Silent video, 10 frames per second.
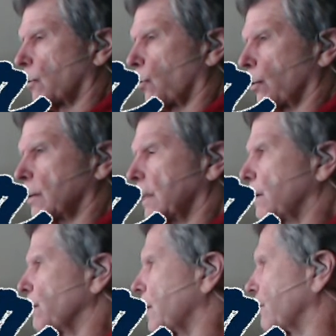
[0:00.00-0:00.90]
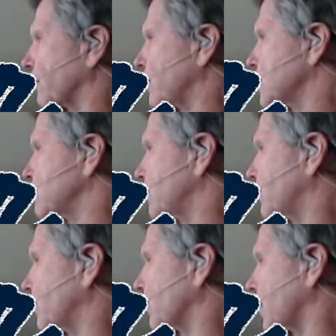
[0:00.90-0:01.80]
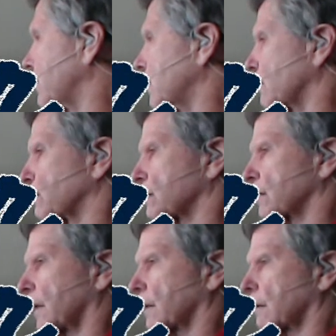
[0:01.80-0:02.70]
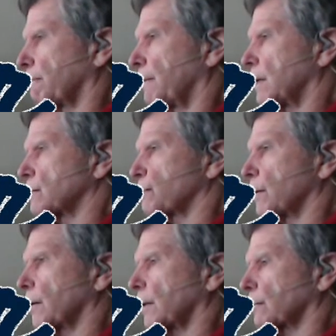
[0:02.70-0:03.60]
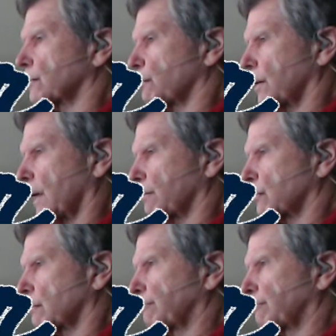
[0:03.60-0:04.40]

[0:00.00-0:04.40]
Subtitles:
Where did I hear that phrase before? I think it was like Men's Warehouse, perhaps.